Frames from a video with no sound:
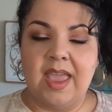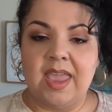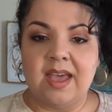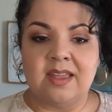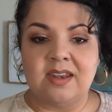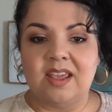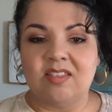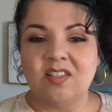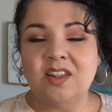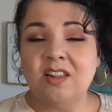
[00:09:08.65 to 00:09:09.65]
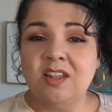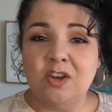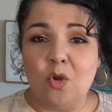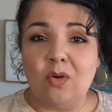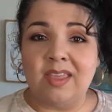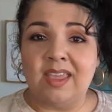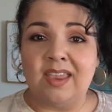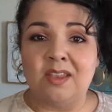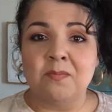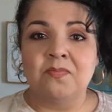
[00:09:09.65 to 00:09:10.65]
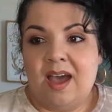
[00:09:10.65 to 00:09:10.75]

And it's a little annoying